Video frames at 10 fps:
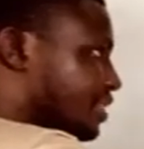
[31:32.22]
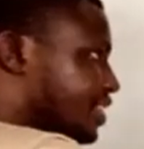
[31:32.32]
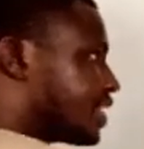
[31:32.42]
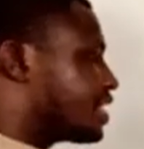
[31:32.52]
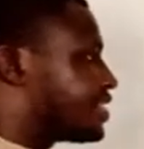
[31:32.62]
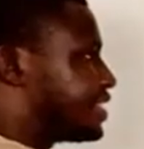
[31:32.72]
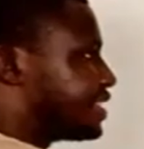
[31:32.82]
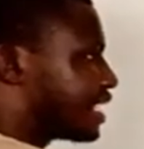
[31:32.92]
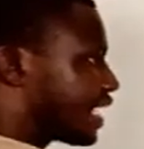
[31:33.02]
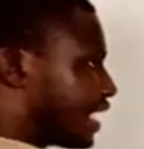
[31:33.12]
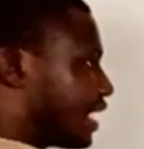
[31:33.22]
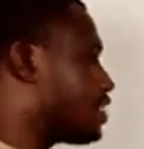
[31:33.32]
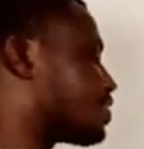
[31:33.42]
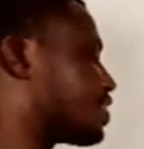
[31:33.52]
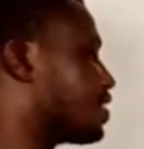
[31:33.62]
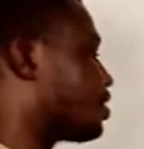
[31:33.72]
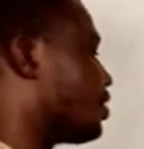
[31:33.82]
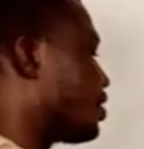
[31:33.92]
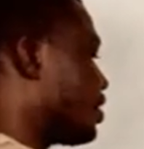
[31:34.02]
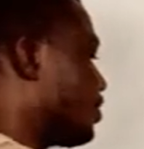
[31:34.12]
state this, I can now state
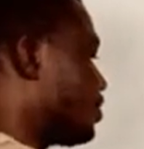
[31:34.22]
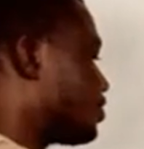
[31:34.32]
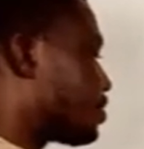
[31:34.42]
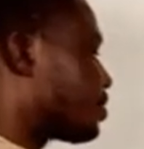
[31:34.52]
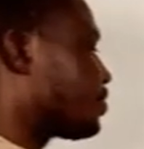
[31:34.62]
other ones.